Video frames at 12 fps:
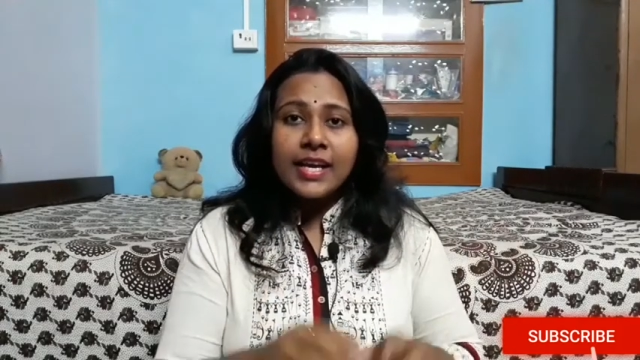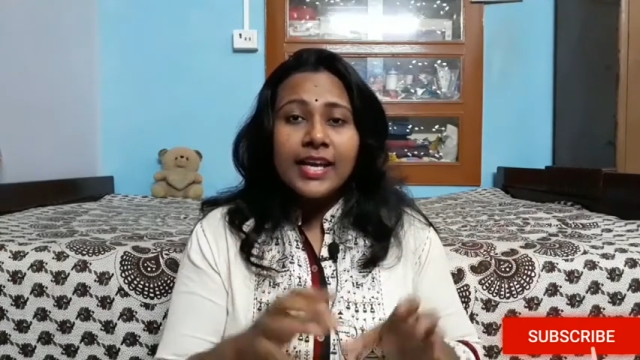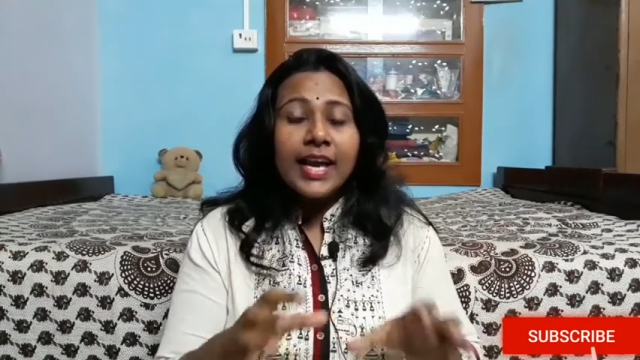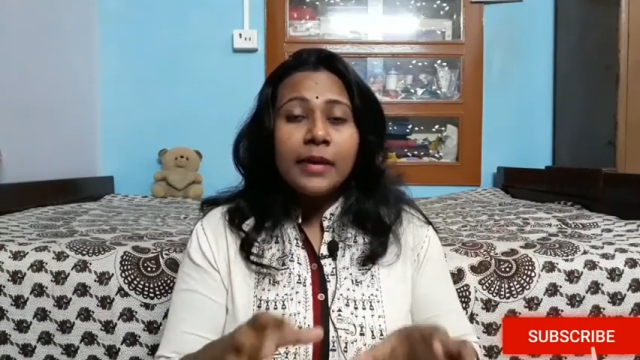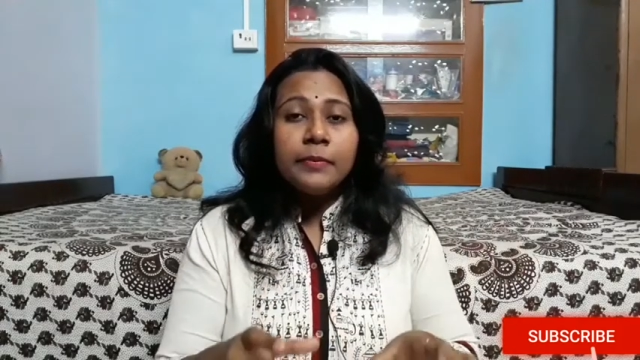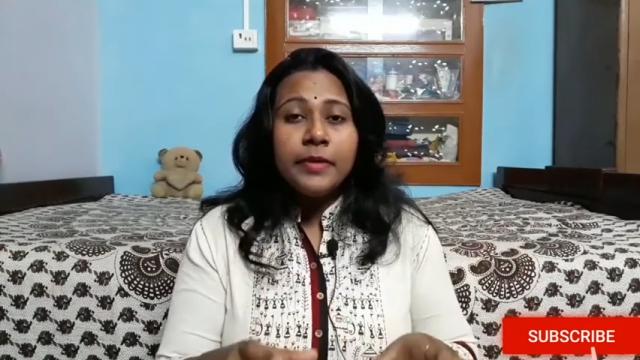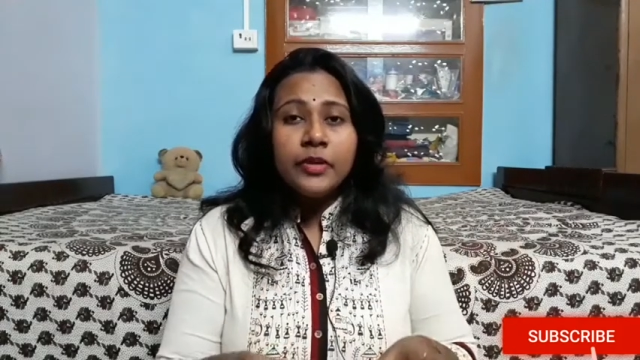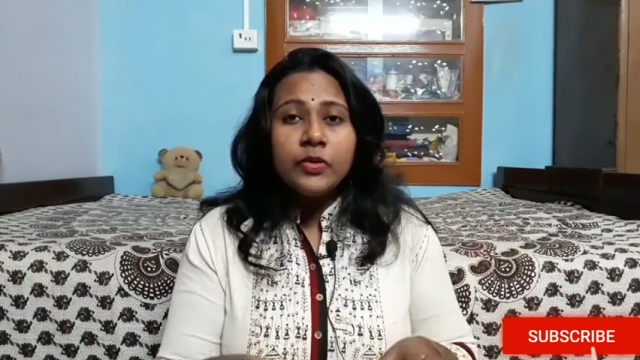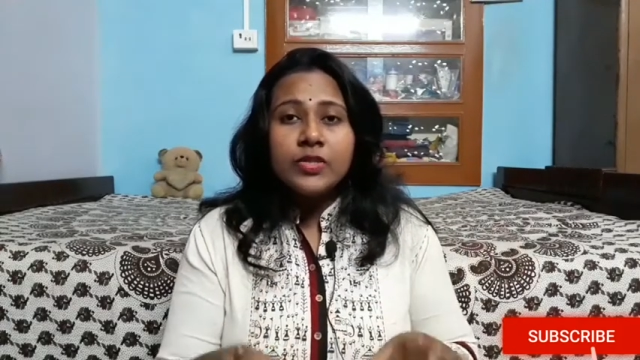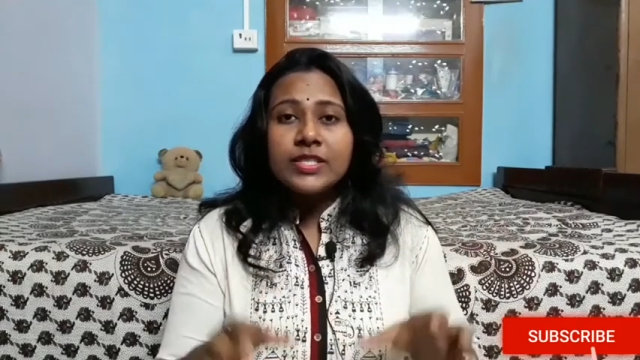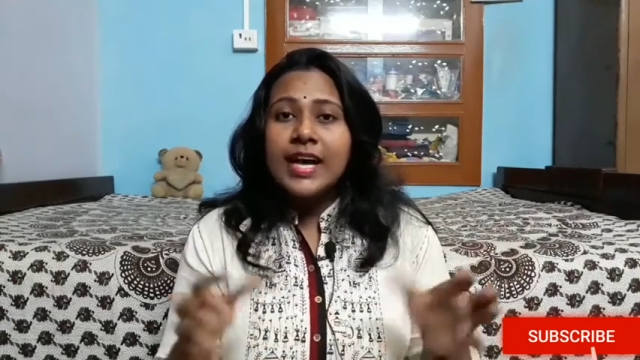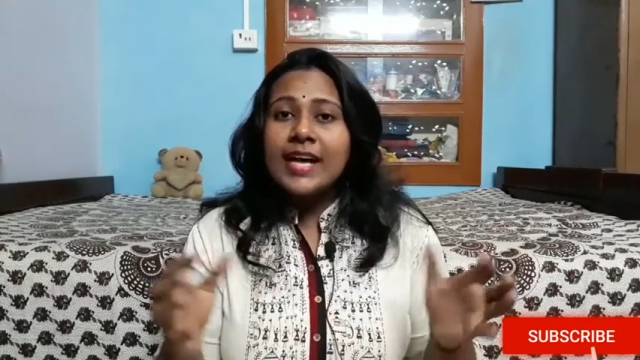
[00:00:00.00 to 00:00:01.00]
he can be
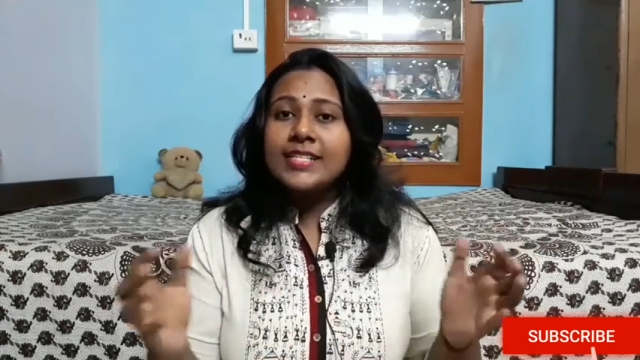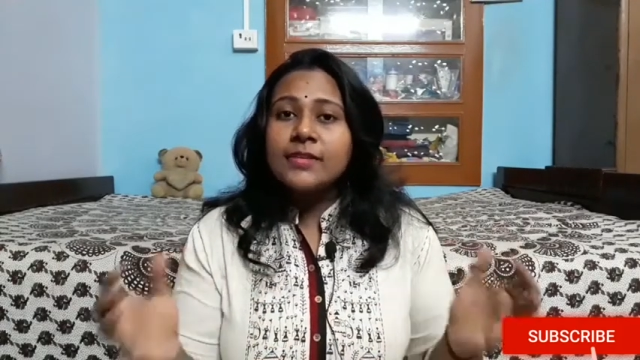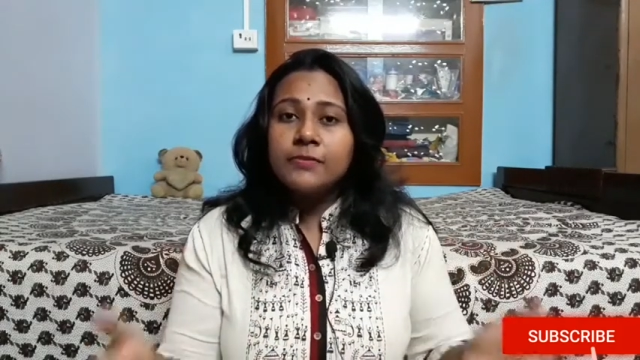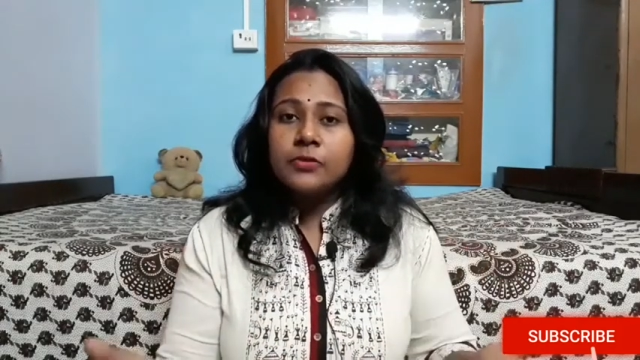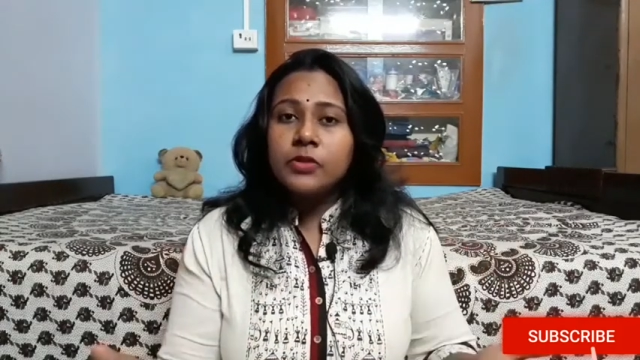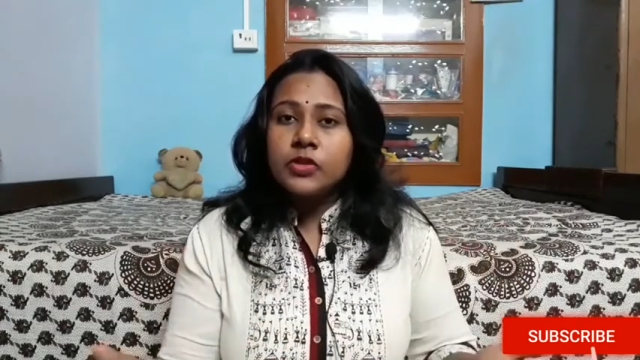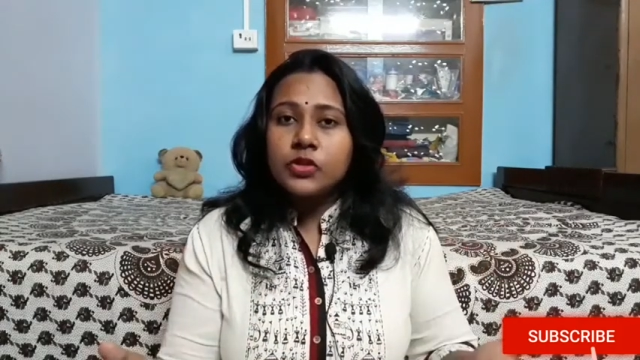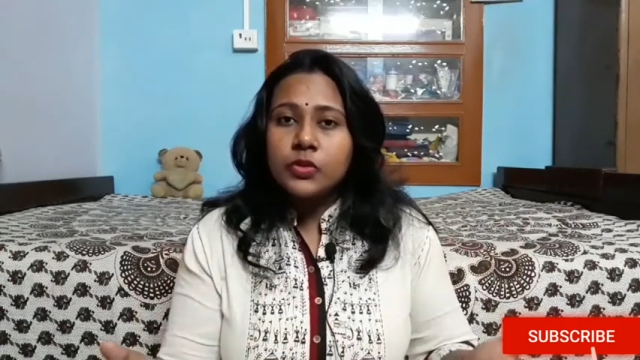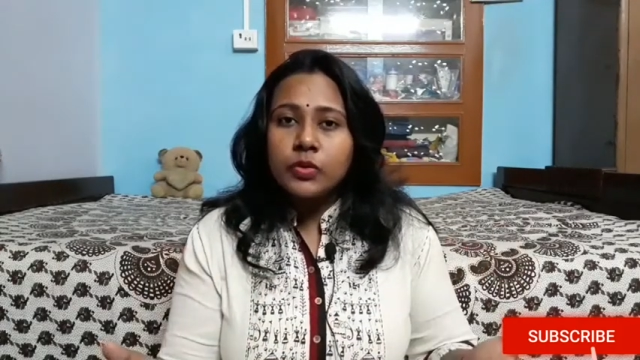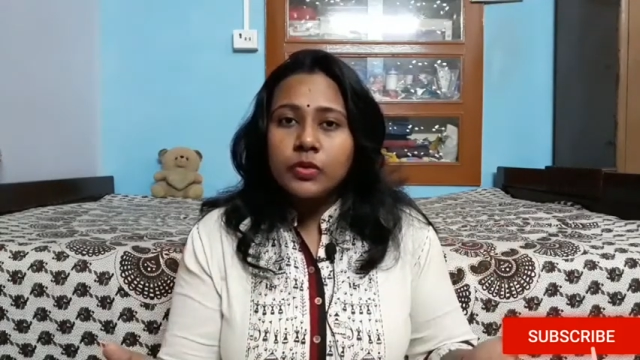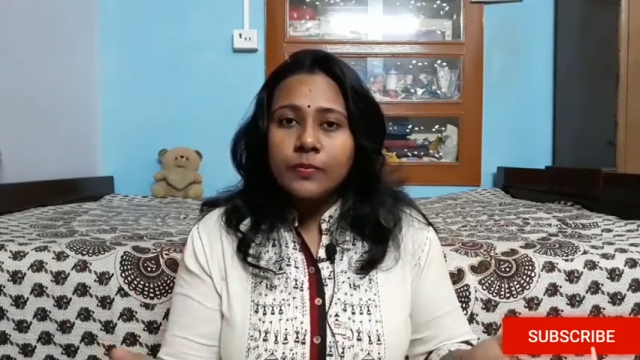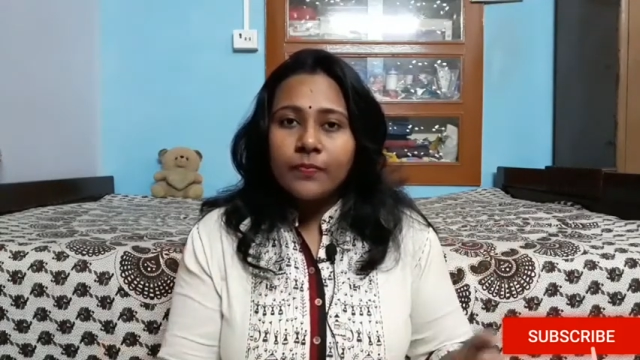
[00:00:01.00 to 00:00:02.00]
used as a footstool.